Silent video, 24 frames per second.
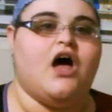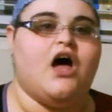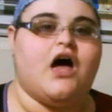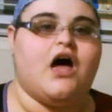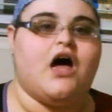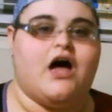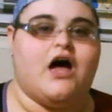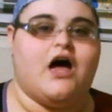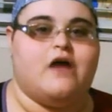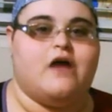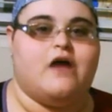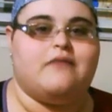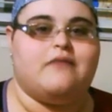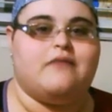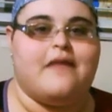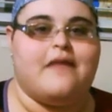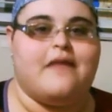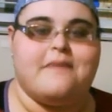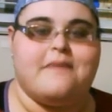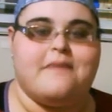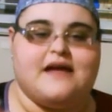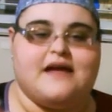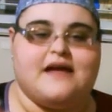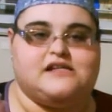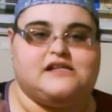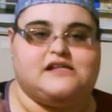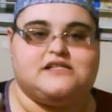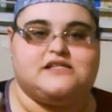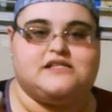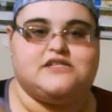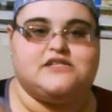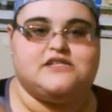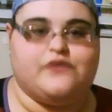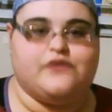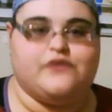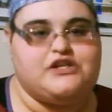and then
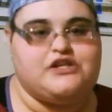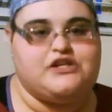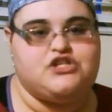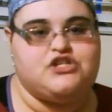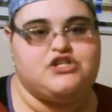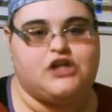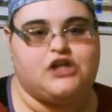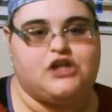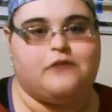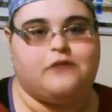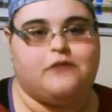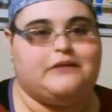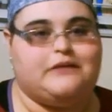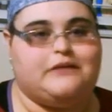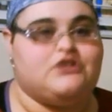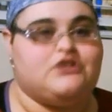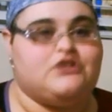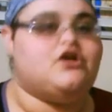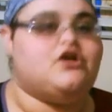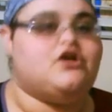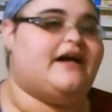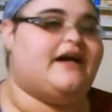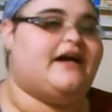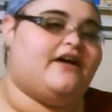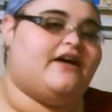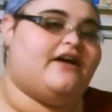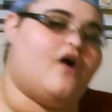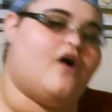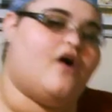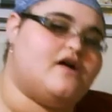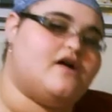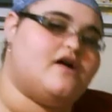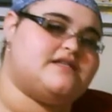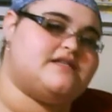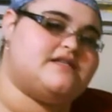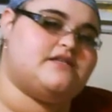screenshot me trying
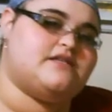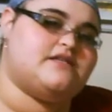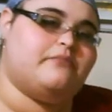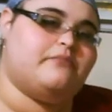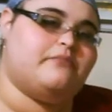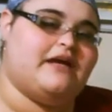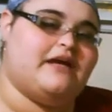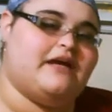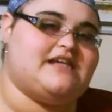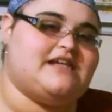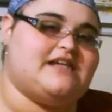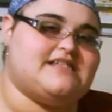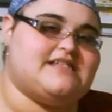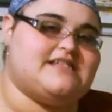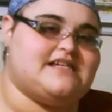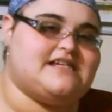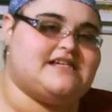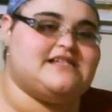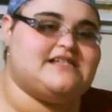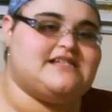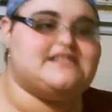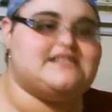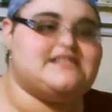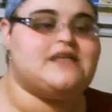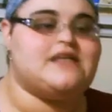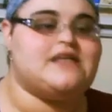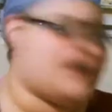on some pieces,